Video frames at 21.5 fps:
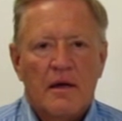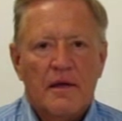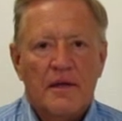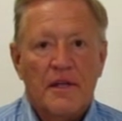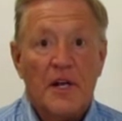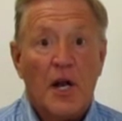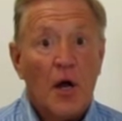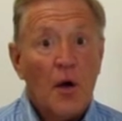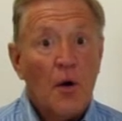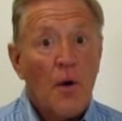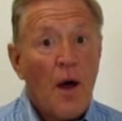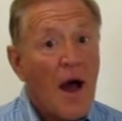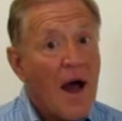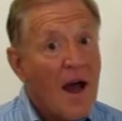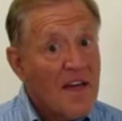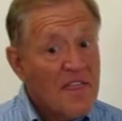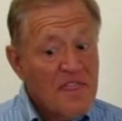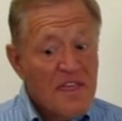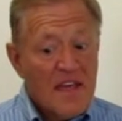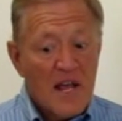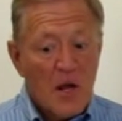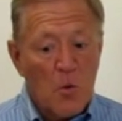You know,
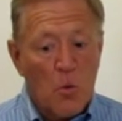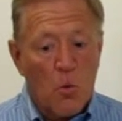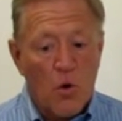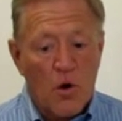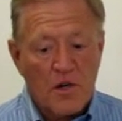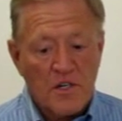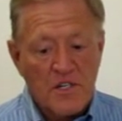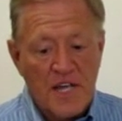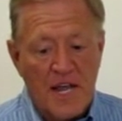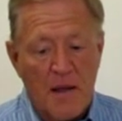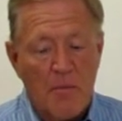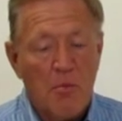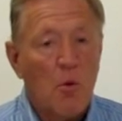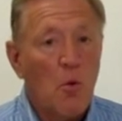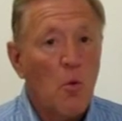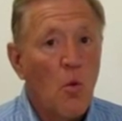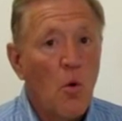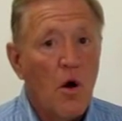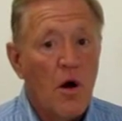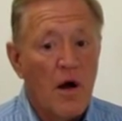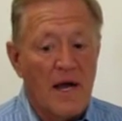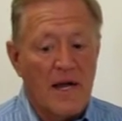I think Work Table
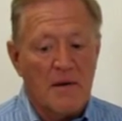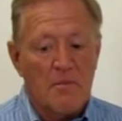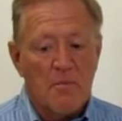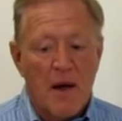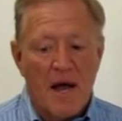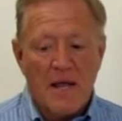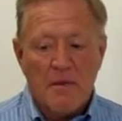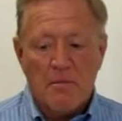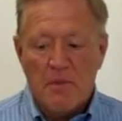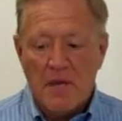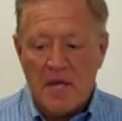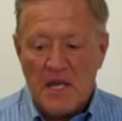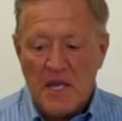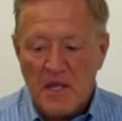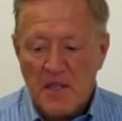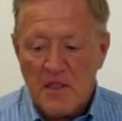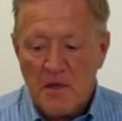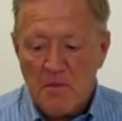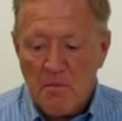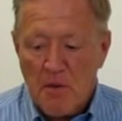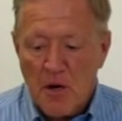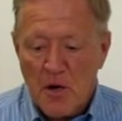1 might be
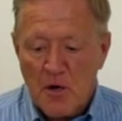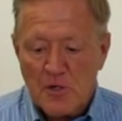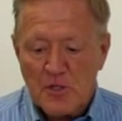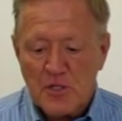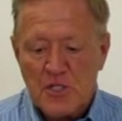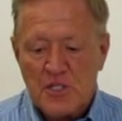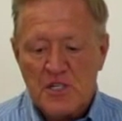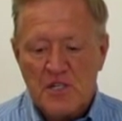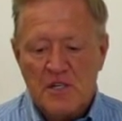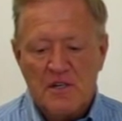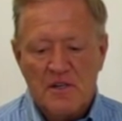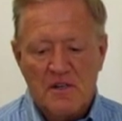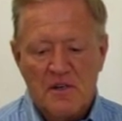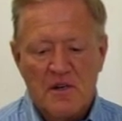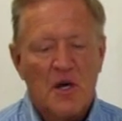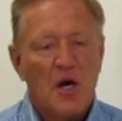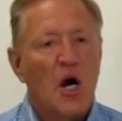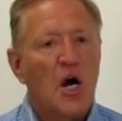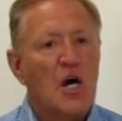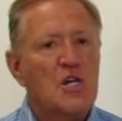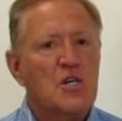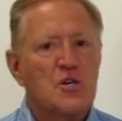the most
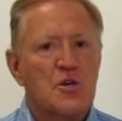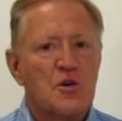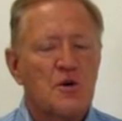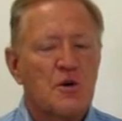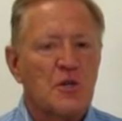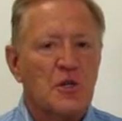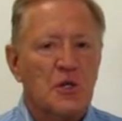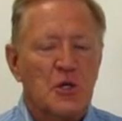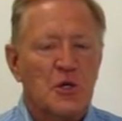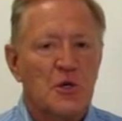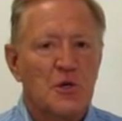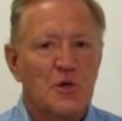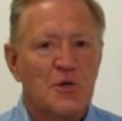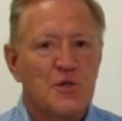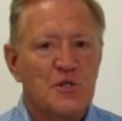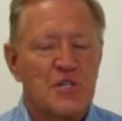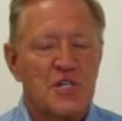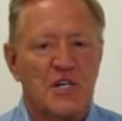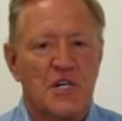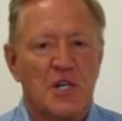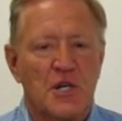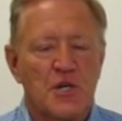
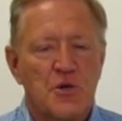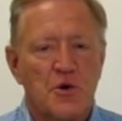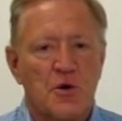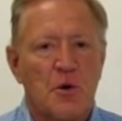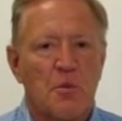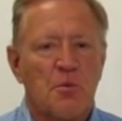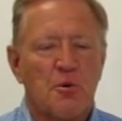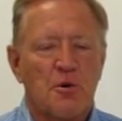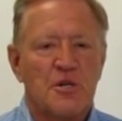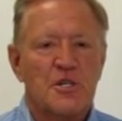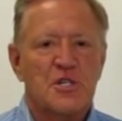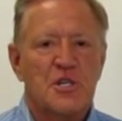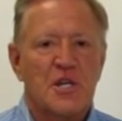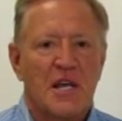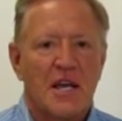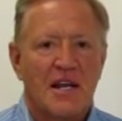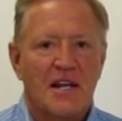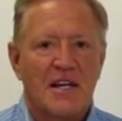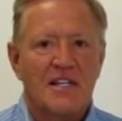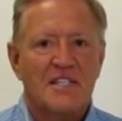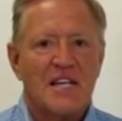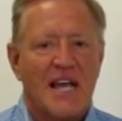underused and
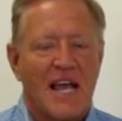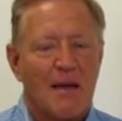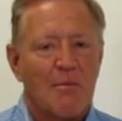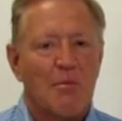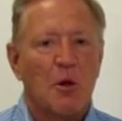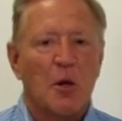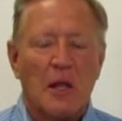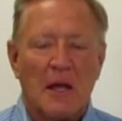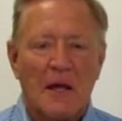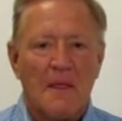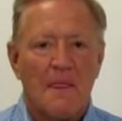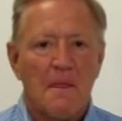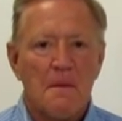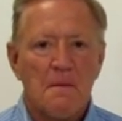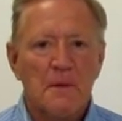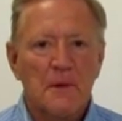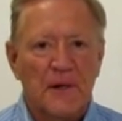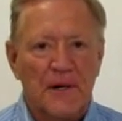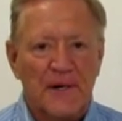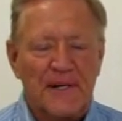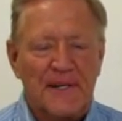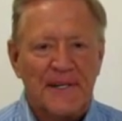underappreciated table in the
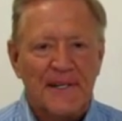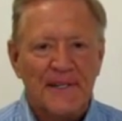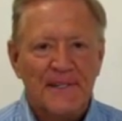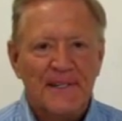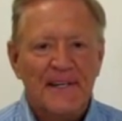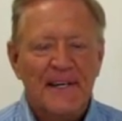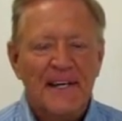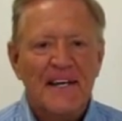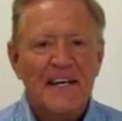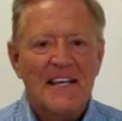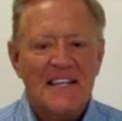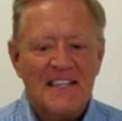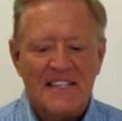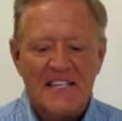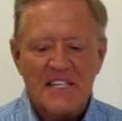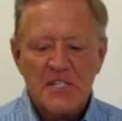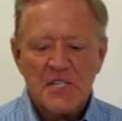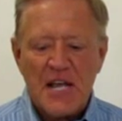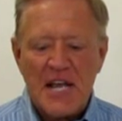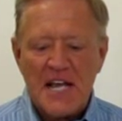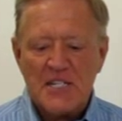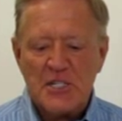book.
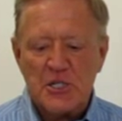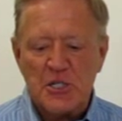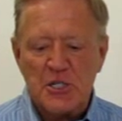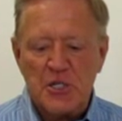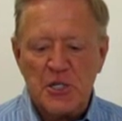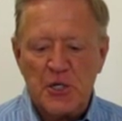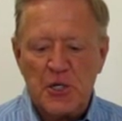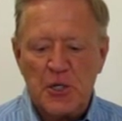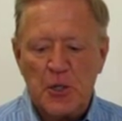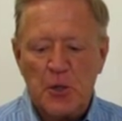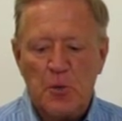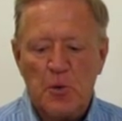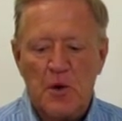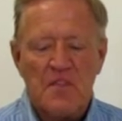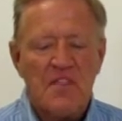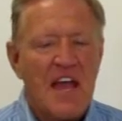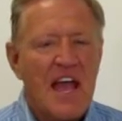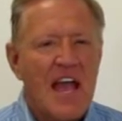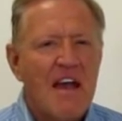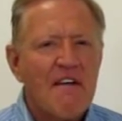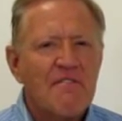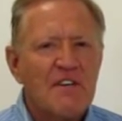This has to do
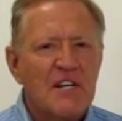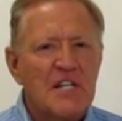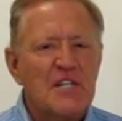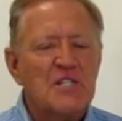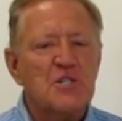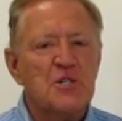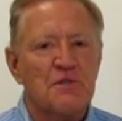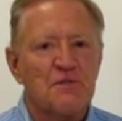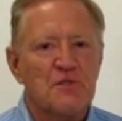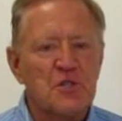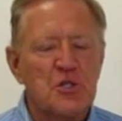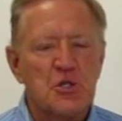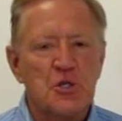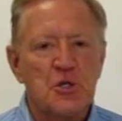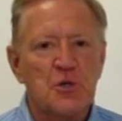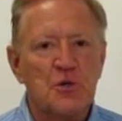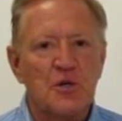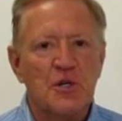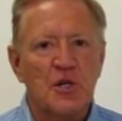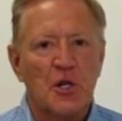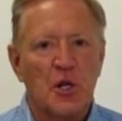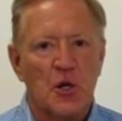with evidence of
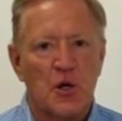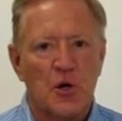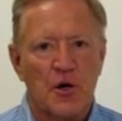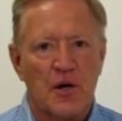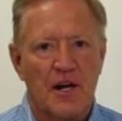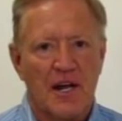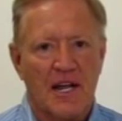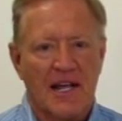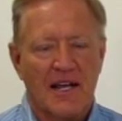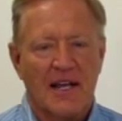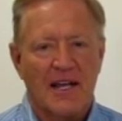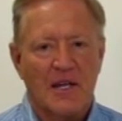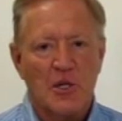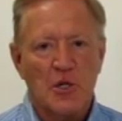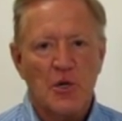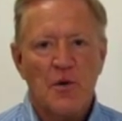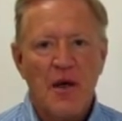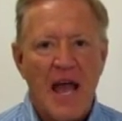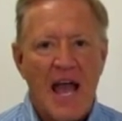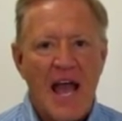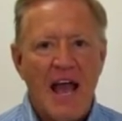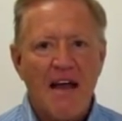student learning, and you
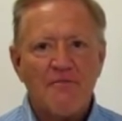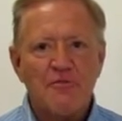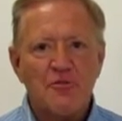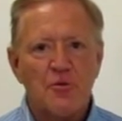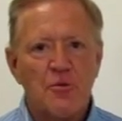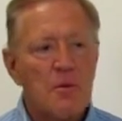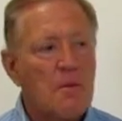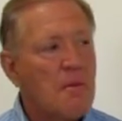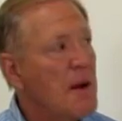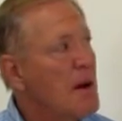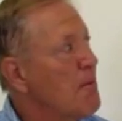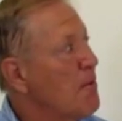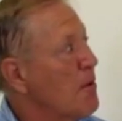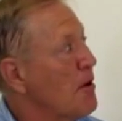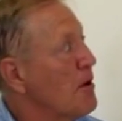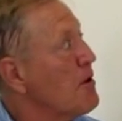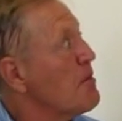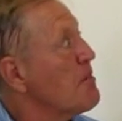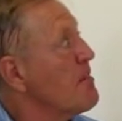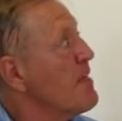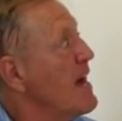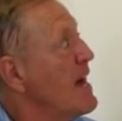have to
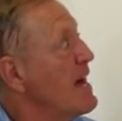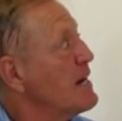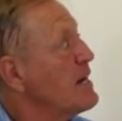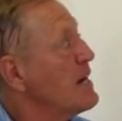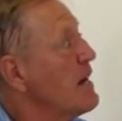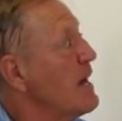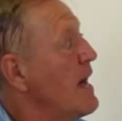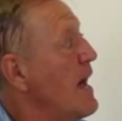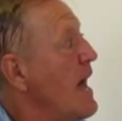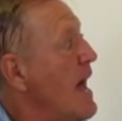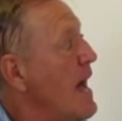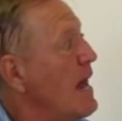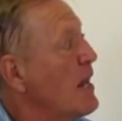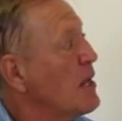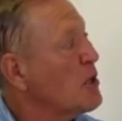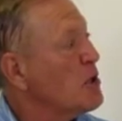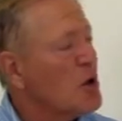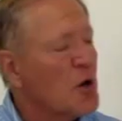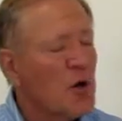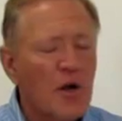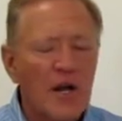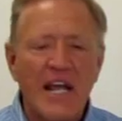remember that
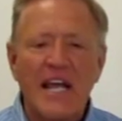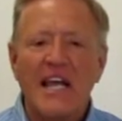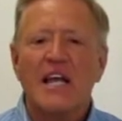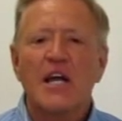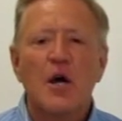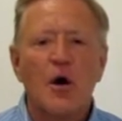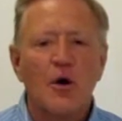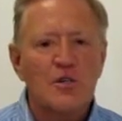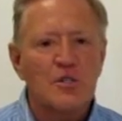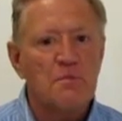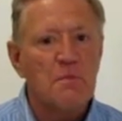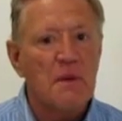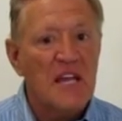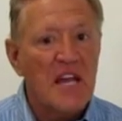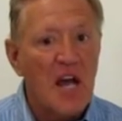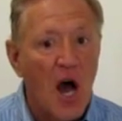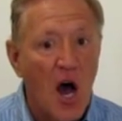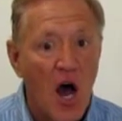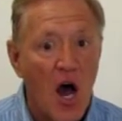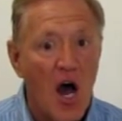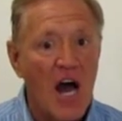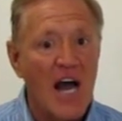learning goes
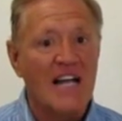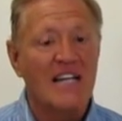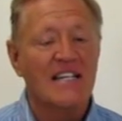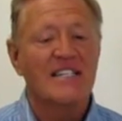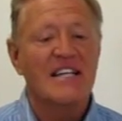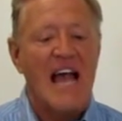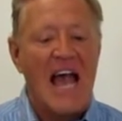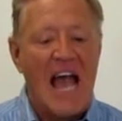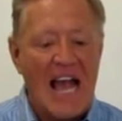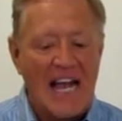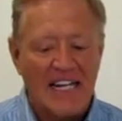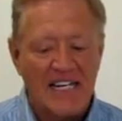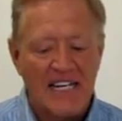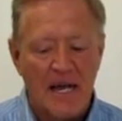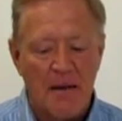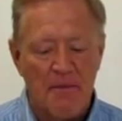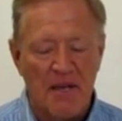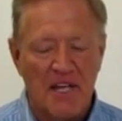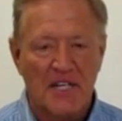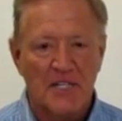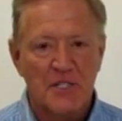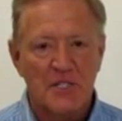beyond
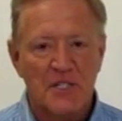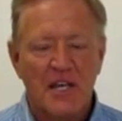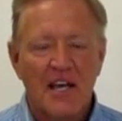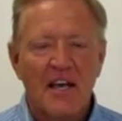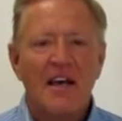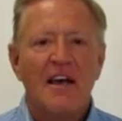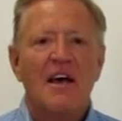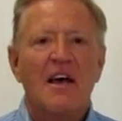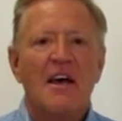academics.